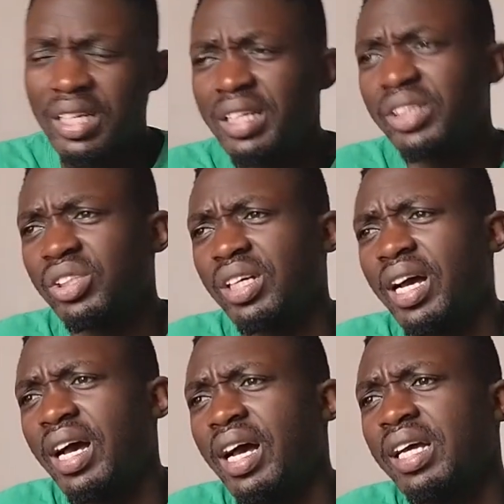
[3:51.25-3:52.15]

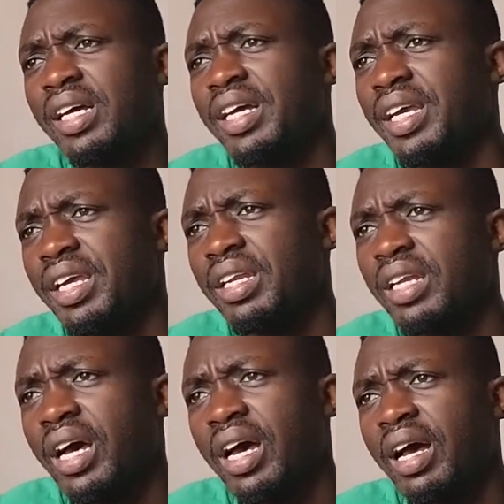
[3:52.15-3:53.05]

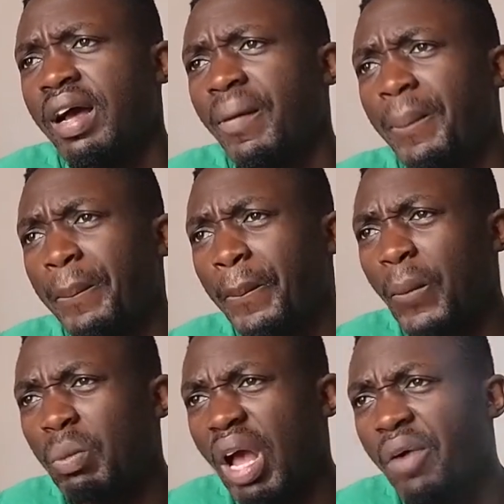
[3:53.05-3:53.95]
In our
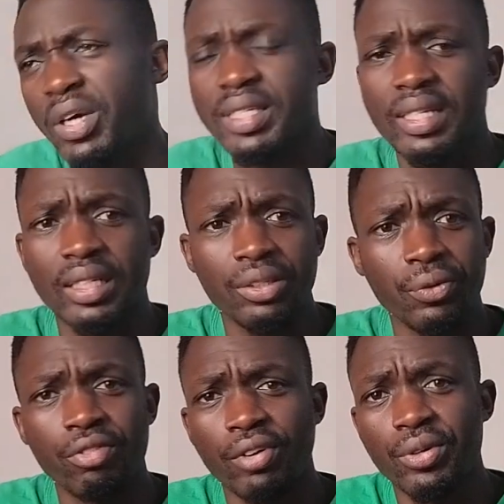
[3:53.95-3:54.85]
study,
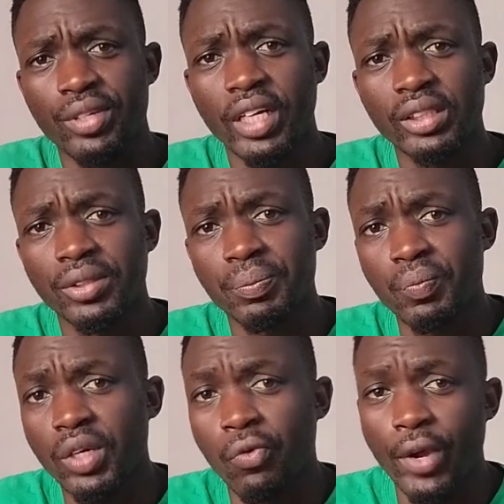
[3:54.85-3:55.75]
we found that
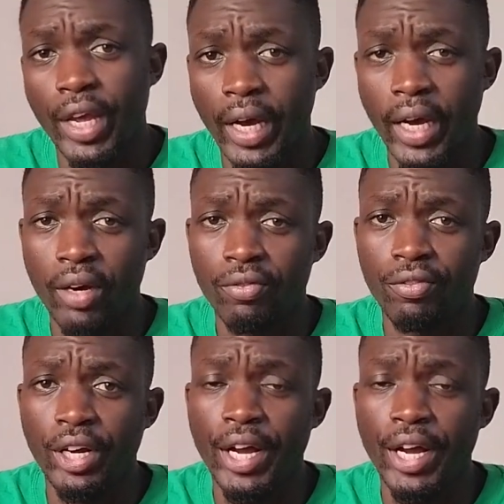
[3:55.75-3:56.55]
we have